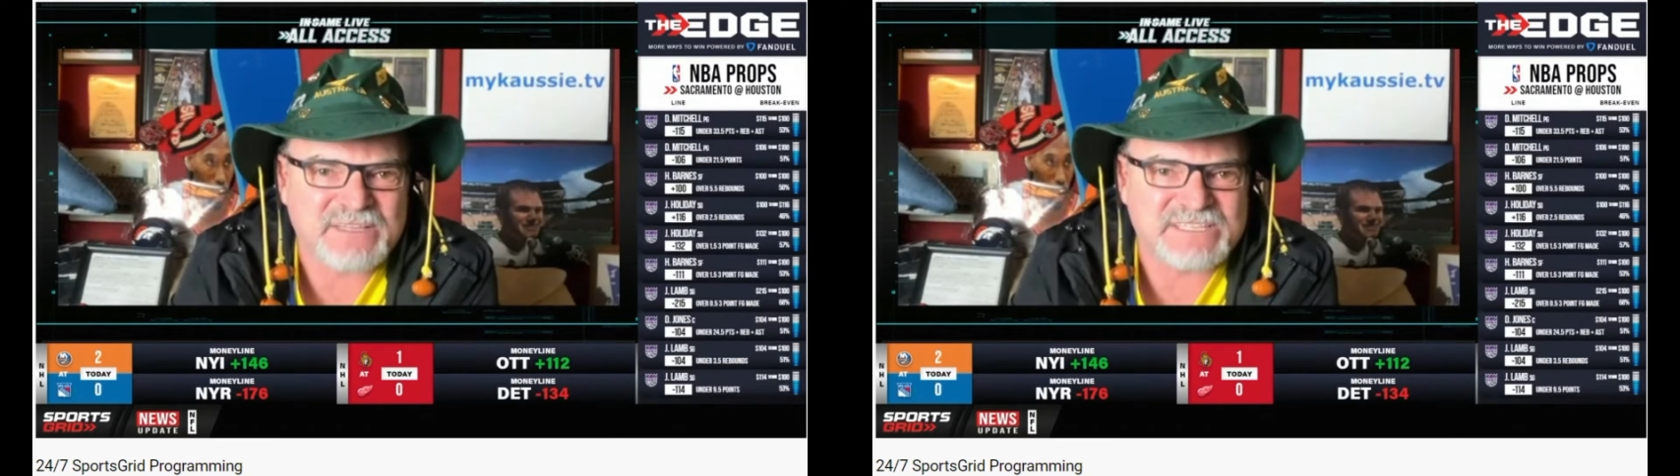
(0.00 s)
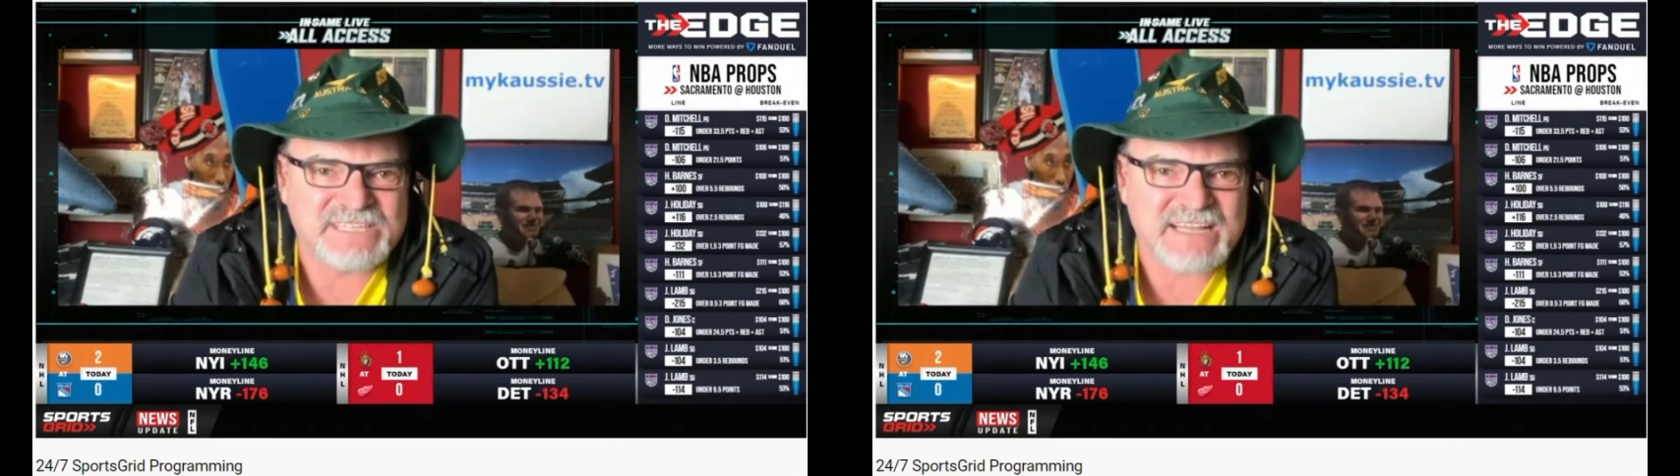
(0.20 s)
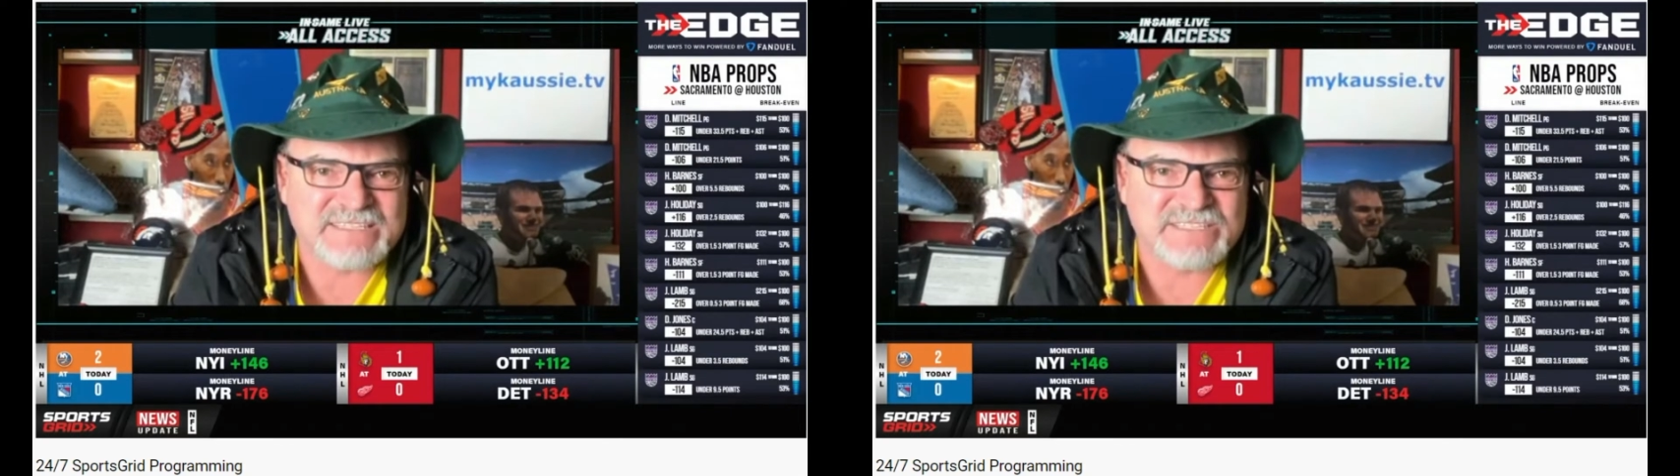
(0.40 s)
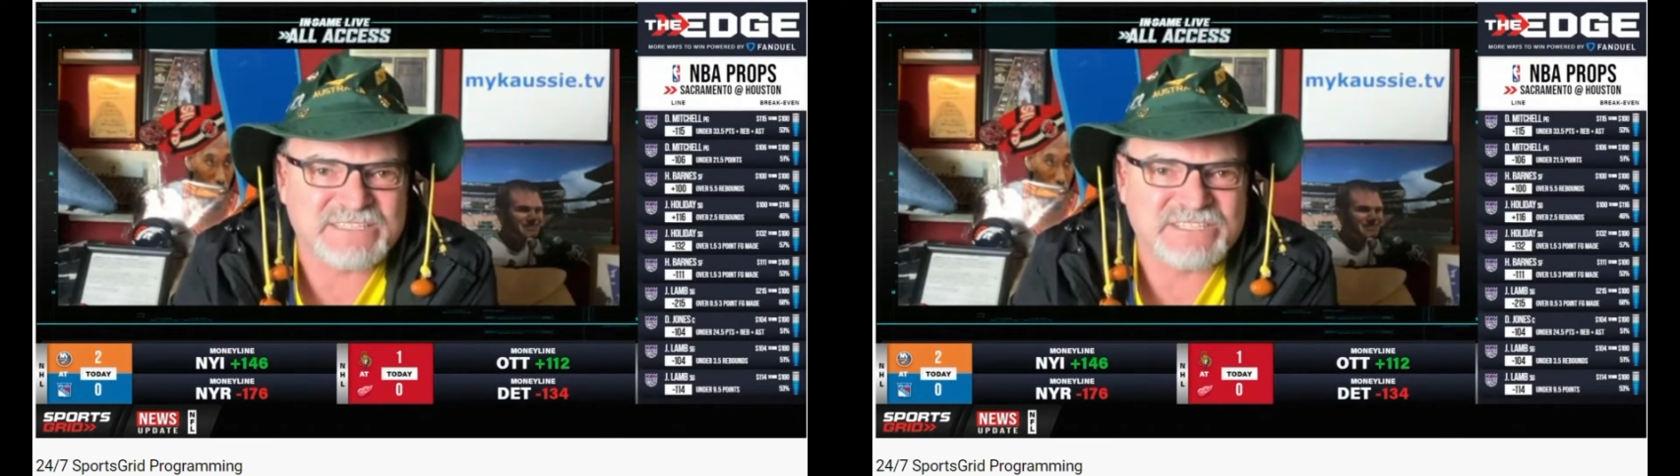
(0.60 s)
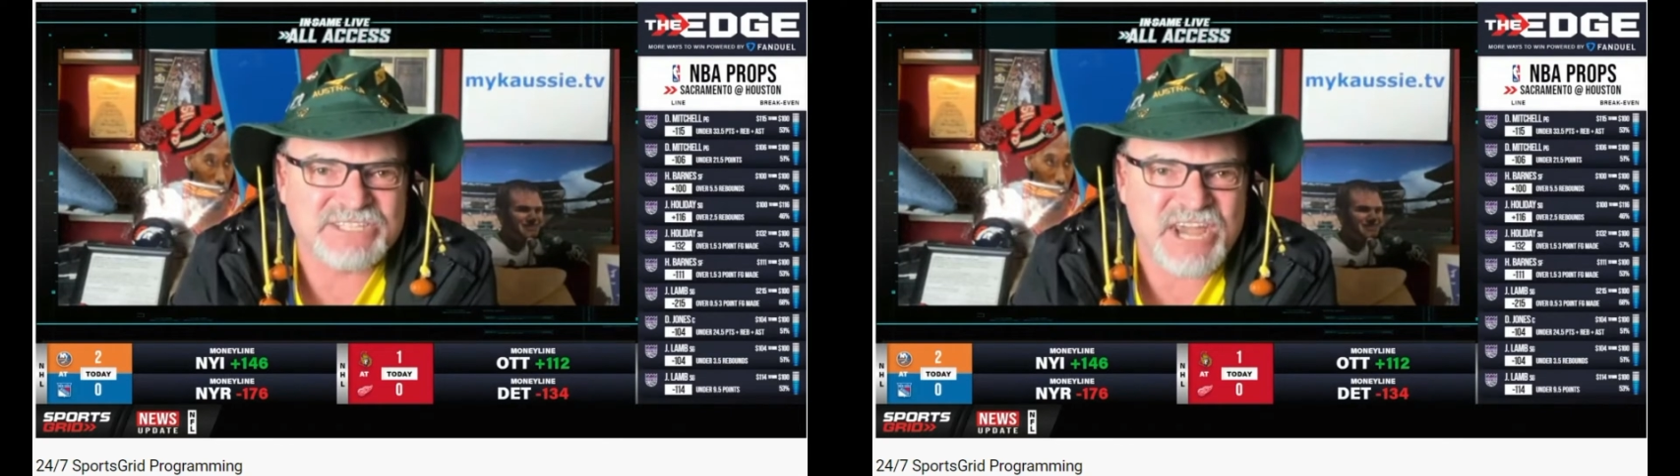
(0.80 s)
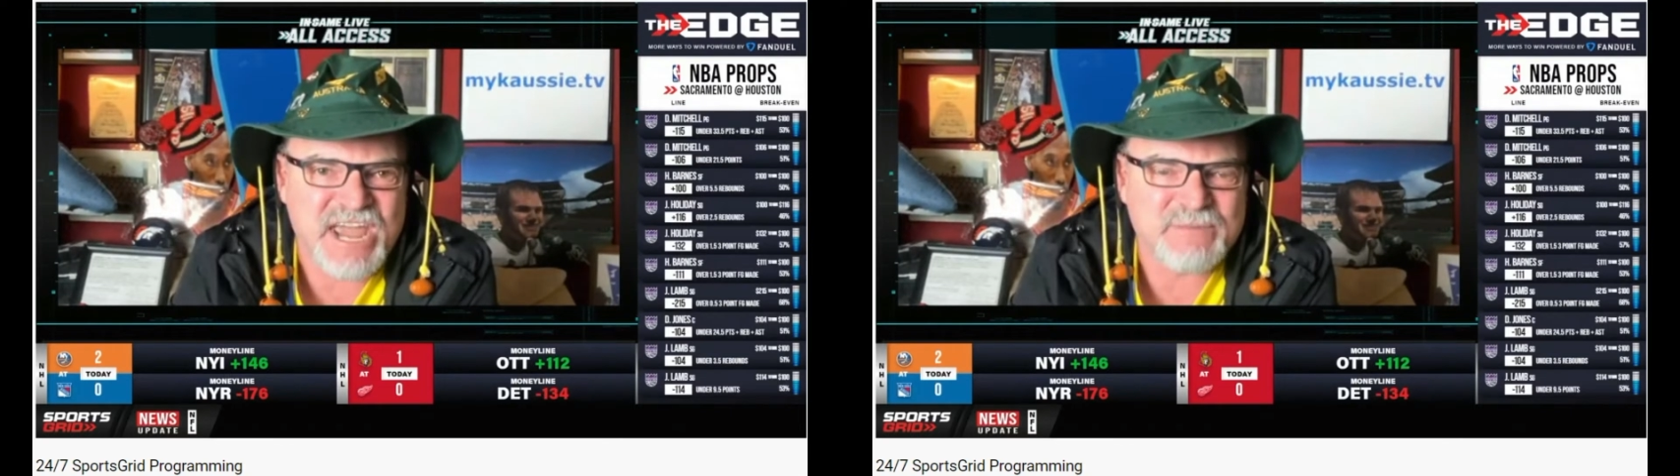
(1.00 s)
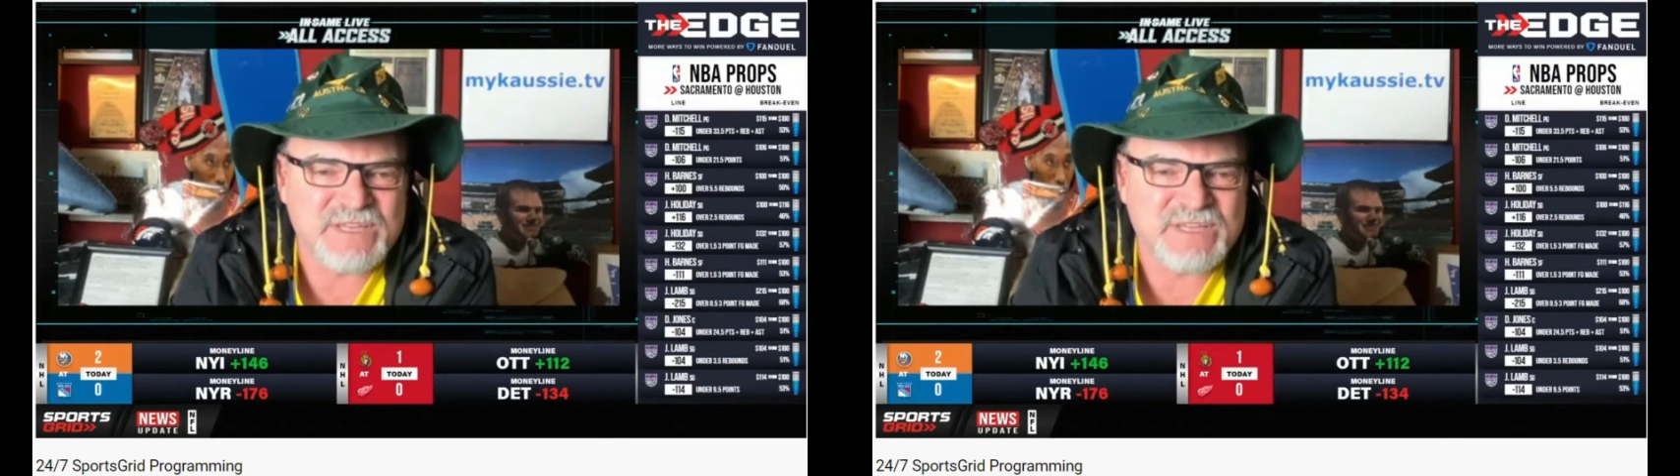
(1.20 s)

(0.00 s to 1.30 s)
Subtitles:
the Suns champ.